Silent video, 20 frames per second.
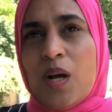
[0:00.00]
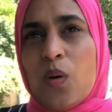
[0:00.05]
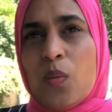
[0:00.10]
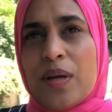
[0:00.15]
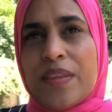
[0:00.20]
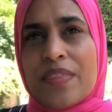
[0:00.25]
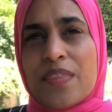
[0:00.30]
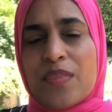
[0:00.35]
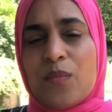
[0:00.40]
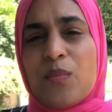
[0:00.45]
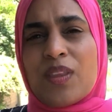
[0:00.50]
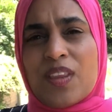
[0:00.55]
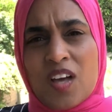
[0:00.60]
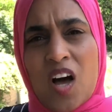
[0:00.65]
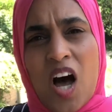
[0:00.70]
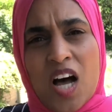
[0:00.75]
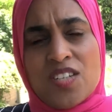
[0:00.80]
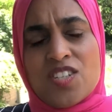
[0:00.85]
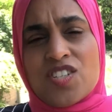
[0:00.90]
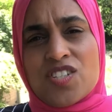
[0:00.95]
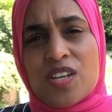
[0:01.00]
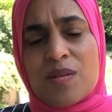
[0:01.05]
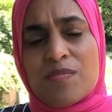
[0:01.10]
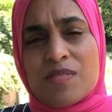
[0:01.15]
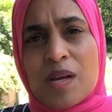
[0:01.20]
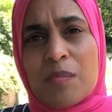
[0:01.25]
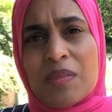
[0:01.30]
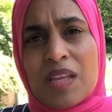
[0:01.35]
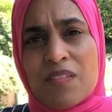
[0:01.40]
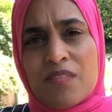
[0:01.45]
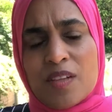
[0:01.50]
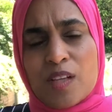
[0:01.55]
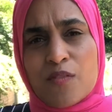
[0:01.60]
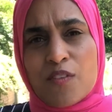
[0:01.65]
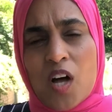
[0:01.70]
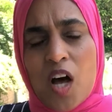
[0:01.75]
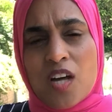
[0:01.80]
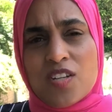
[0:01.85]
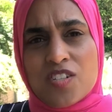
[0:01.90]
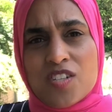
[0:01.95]
with some level of
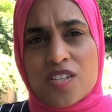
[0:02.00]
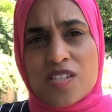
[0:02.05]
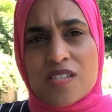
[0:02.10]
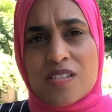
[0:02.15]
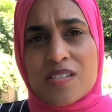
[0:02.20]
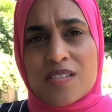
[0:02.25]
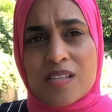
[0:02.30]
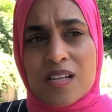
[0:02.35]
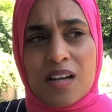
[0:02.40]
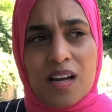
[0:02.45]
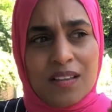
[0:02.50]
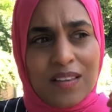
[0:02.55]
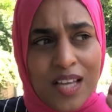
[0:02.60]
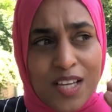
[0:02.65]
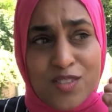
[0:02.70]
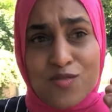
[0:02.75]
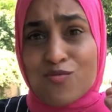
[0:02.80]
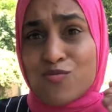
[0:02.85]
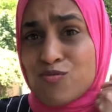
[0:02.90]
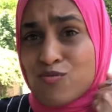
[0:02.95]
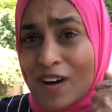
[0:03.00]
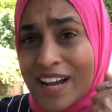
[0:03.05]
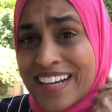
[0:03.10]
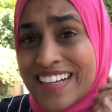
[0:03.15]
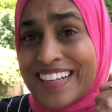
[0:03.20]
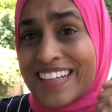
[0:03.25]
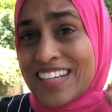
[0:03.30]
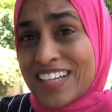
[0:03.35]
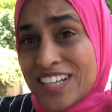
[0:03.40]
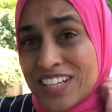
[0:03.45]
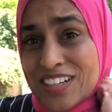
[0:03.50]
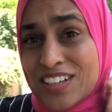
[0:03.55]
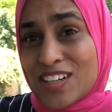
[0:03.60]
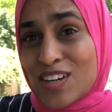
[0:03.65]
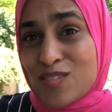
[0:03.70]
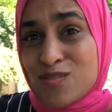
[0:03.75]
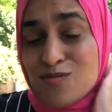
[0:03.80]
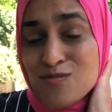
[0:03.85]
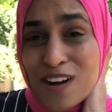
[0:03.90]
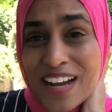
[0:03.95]
consciousness that Allah is right
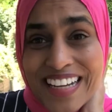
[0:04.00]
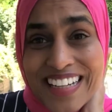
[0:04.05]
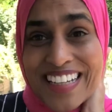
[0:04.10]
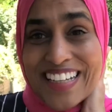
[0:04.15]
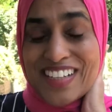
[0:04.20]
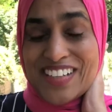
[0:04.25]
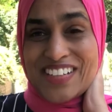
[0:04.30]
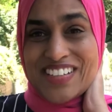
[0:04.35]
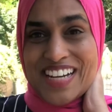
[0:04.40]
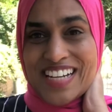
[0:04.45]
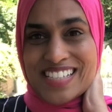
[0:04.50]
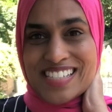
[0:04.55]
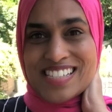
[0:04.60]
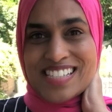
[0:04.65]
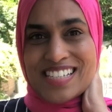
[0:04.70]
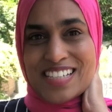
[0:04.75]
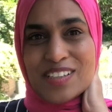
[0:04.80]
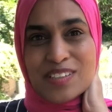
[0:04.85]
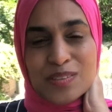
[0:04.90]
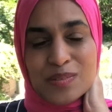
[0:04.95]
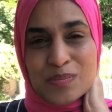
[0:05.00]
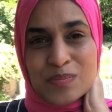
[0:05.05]
here next to you,